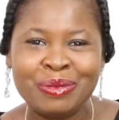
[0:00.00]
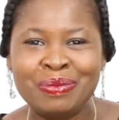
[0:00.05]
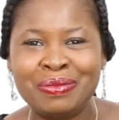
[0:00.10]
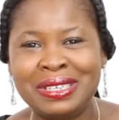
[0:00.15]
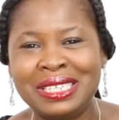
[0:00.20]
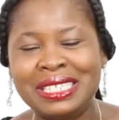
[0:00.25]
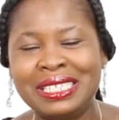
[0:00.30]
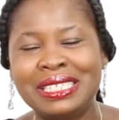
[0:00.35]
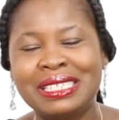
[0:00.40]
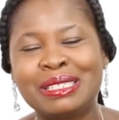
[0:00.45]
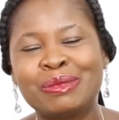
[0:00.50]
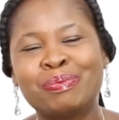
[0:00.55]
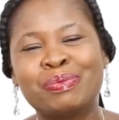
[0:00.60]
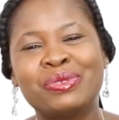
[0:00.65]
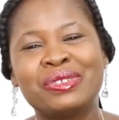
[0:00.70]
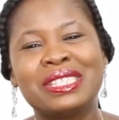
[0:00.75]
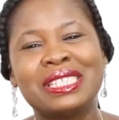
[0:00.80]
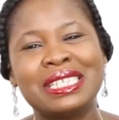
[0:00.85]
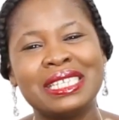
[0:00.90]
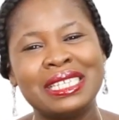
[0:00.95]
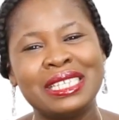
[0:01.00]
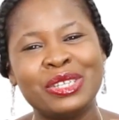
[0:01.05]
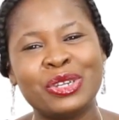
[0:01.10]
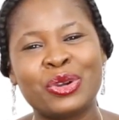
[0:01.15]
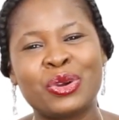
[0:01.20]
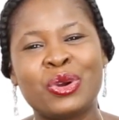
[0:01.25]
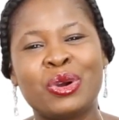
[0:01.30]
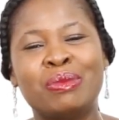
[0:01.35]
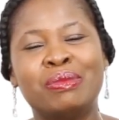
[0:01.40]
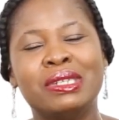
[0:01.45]
Please put in your
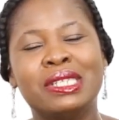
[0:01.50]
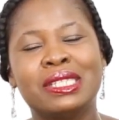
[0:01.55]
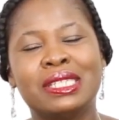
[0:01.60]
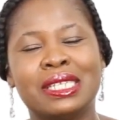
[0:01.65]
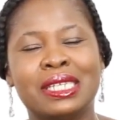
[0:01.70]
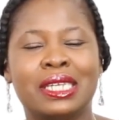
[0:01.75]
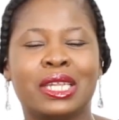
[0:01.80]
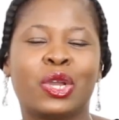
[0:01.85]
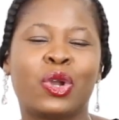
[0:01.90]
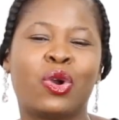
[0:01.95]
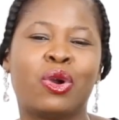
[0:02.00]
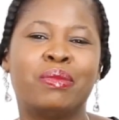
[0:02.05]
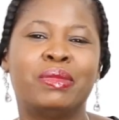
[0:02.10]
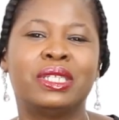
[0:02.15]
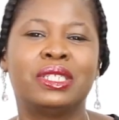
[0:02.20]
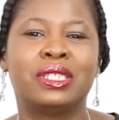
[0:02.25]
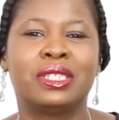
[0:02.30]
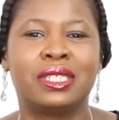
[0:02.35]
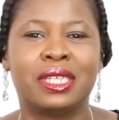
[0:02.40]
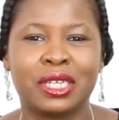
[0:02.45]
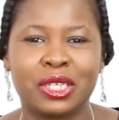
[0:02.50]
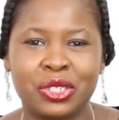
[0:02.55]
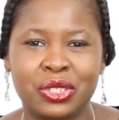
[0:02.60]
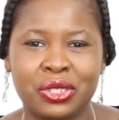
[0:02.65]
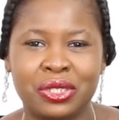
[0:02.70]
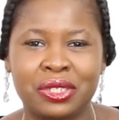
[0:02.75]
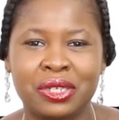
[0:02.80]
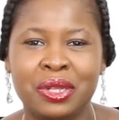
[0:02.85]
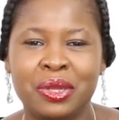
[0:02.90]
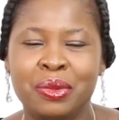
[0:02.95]
comment in the comment
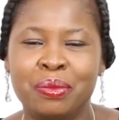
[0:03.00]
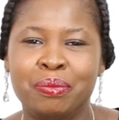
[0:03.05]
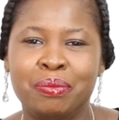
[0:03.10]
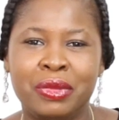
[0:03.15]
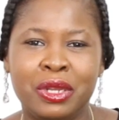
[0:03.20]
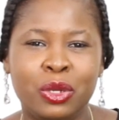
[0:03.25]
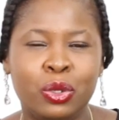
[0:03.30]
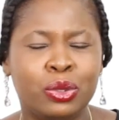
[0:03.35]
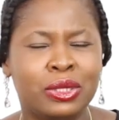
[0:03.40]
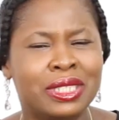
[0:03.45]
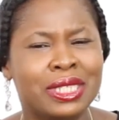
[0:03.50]
section below.